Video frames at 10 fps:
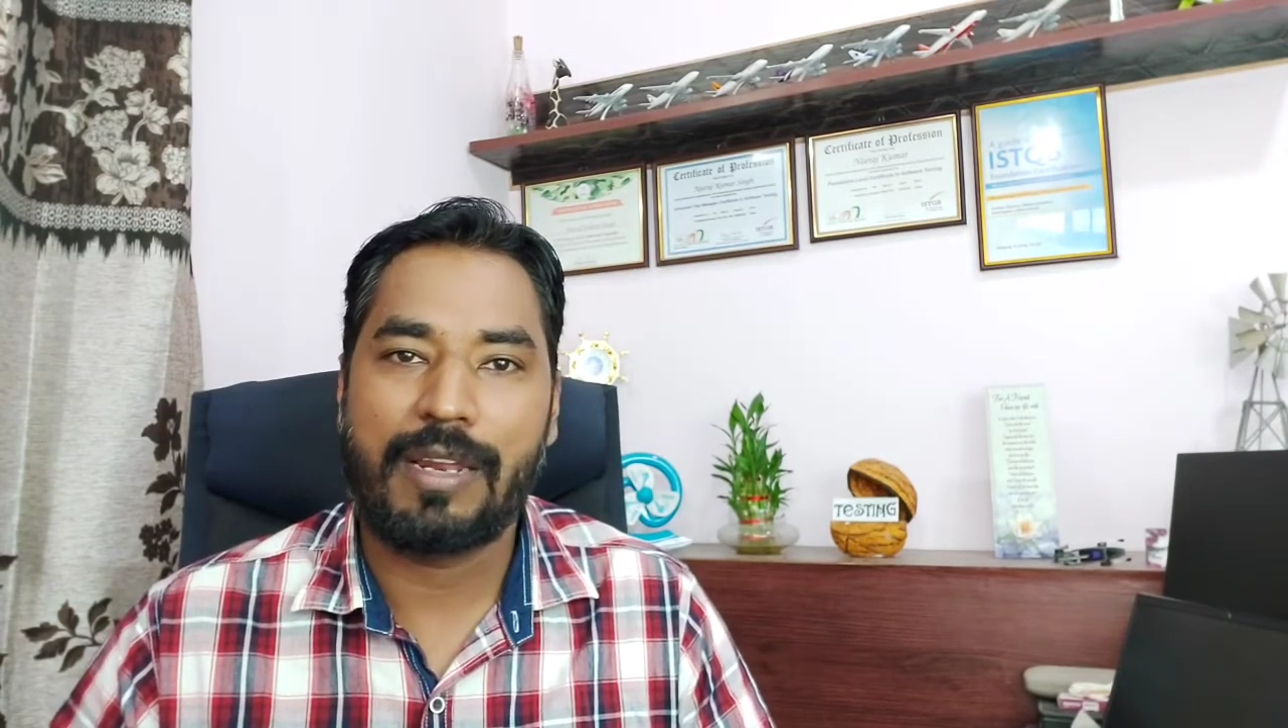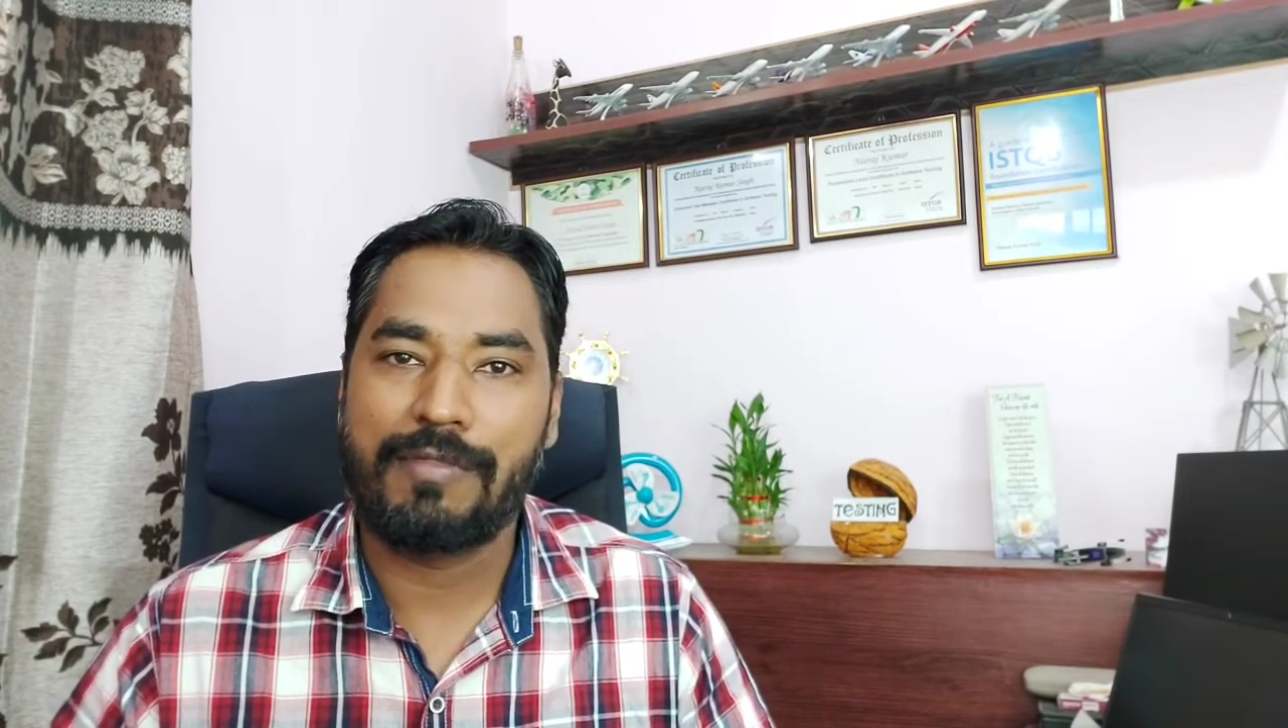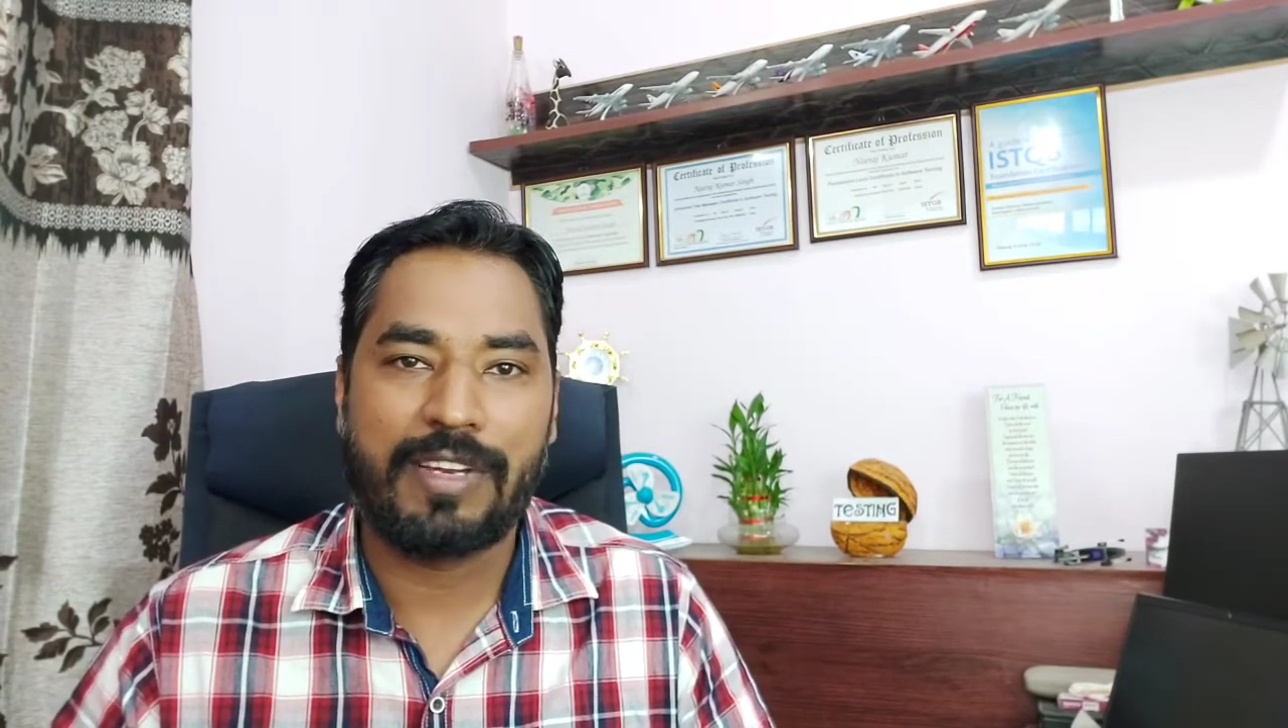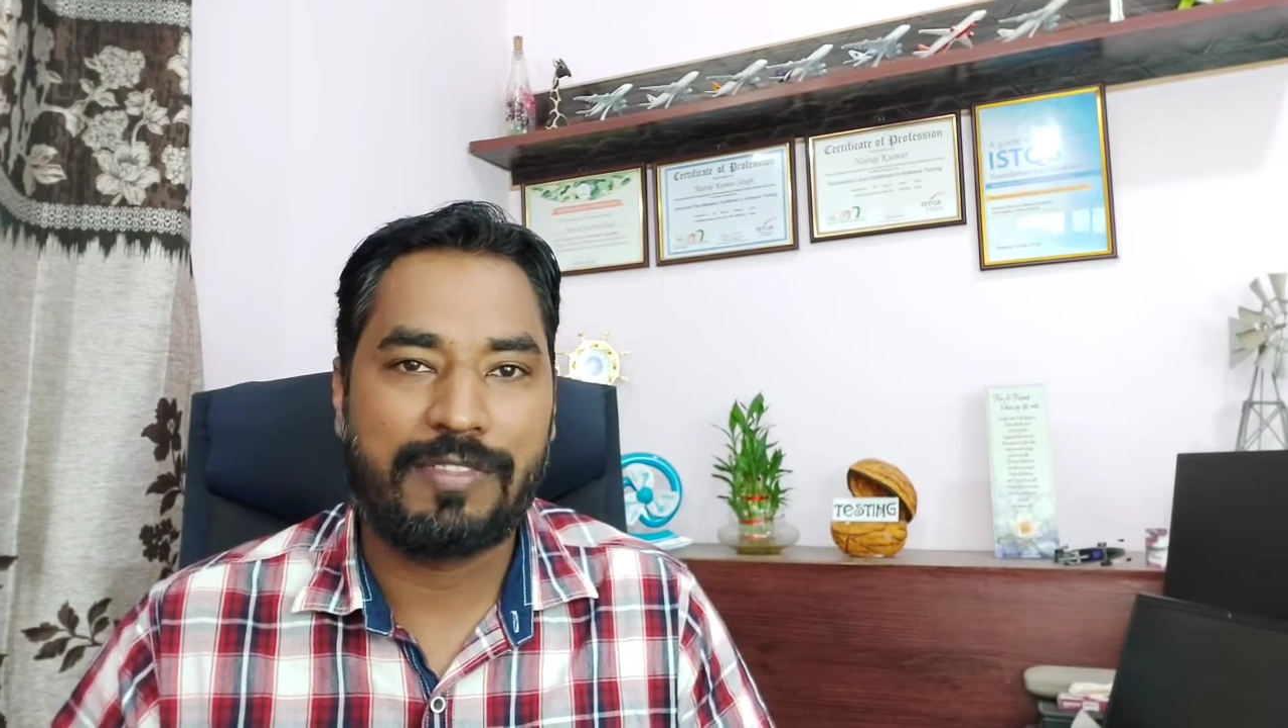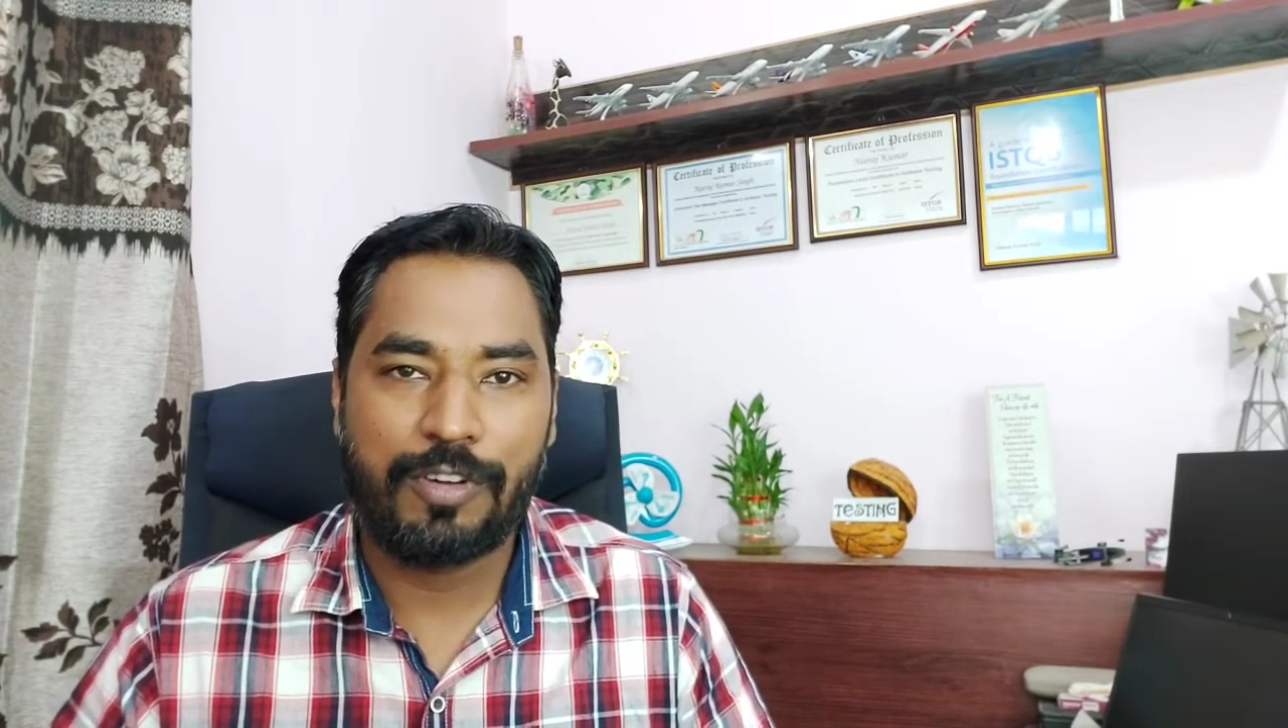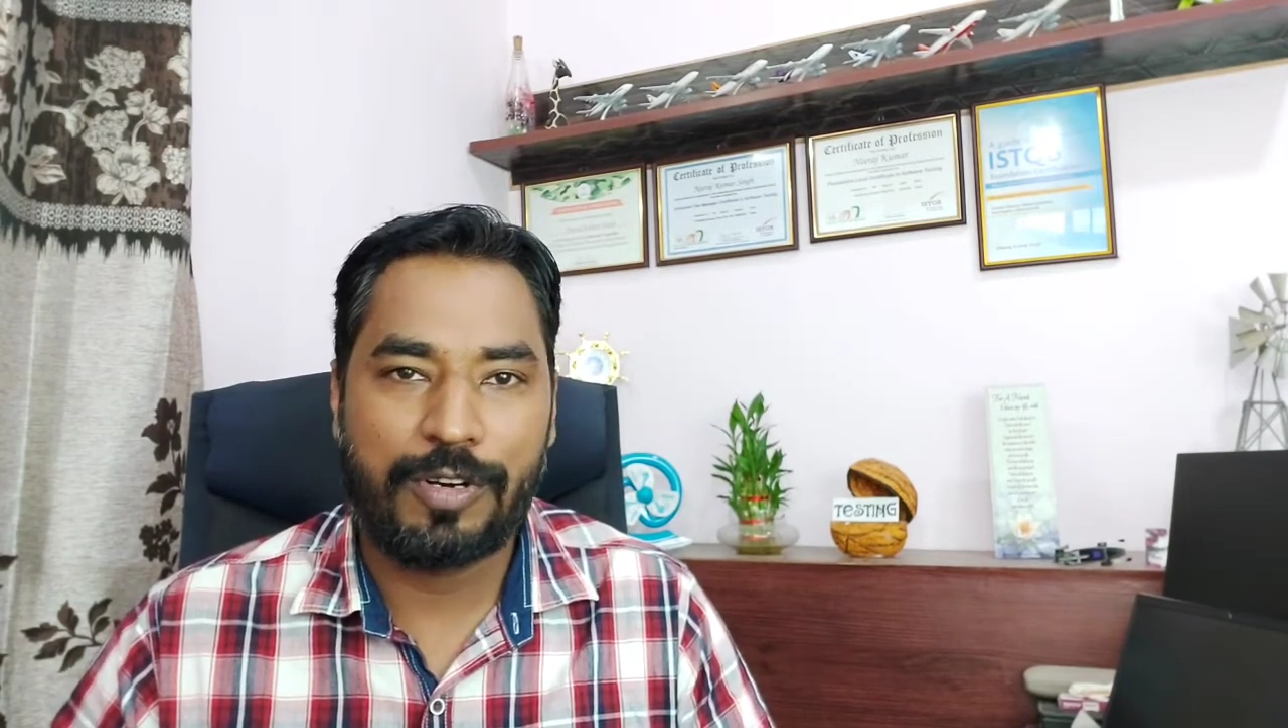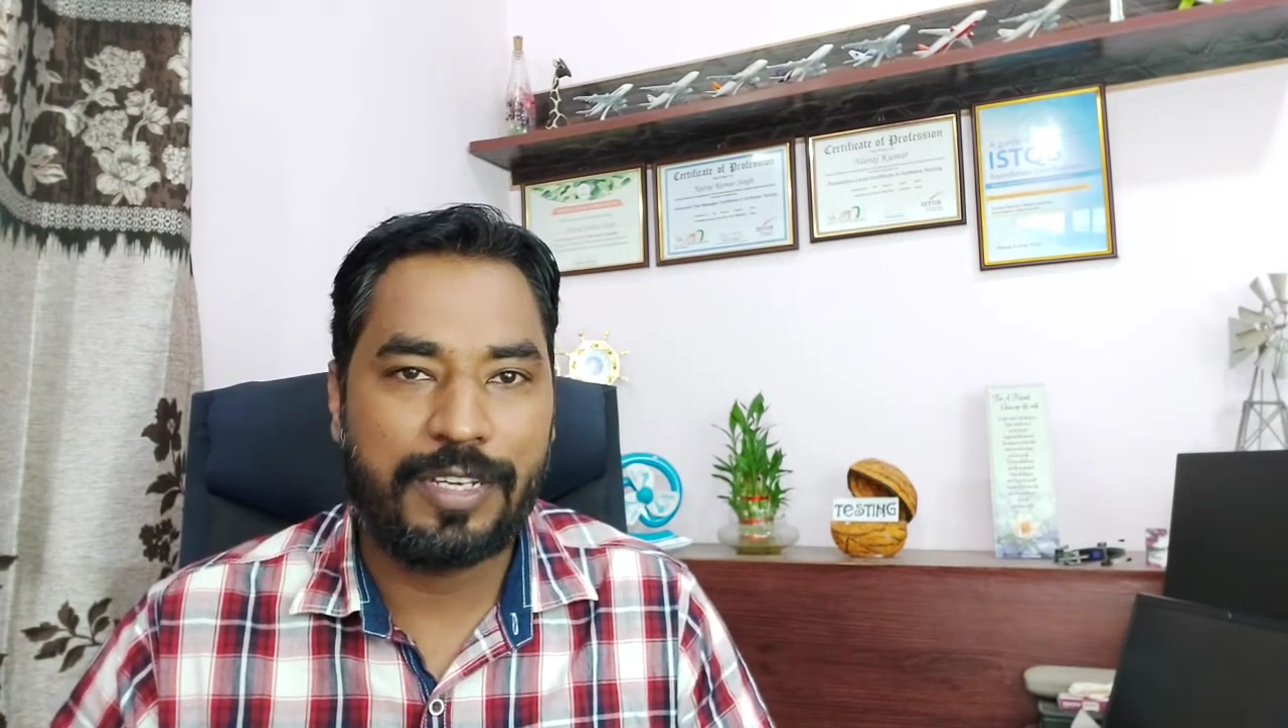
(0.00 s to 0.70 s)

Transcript: and wait for